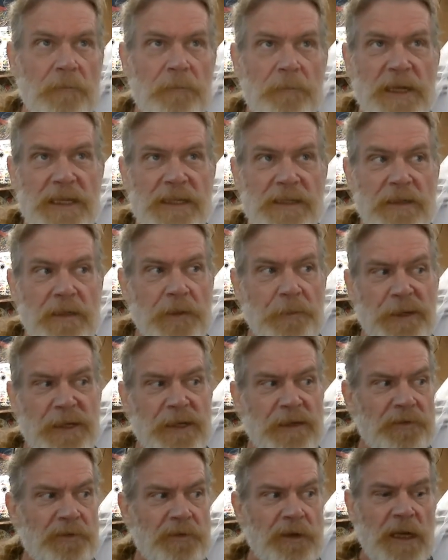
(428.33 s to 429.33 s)
basically a
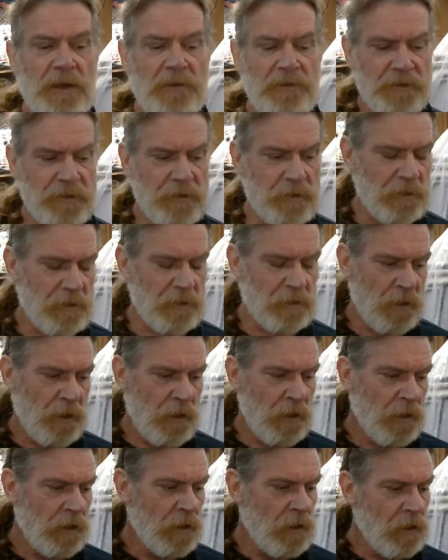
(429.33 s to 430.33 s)
beams test on
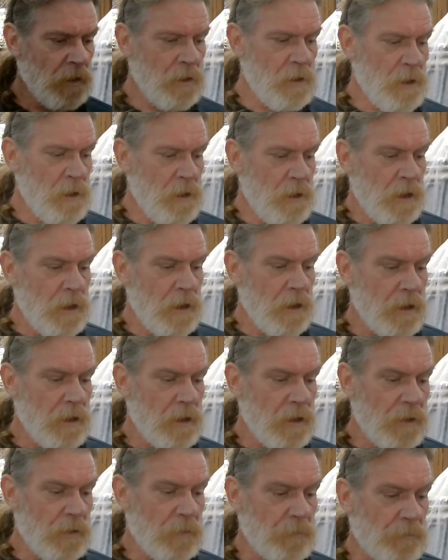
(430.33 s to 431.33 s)
a,
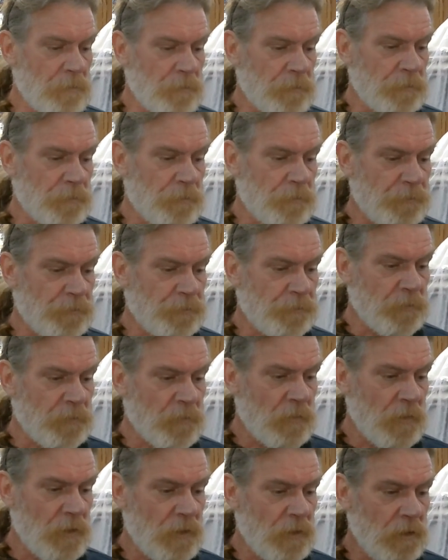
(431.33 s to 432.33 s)
um,
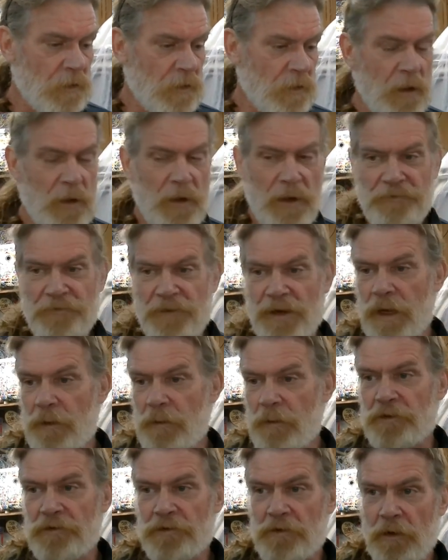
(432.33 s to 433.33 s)
oh, I forgot
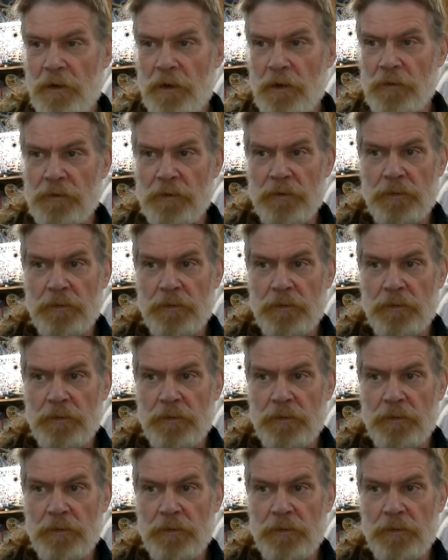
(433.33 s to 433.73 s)
what it's called.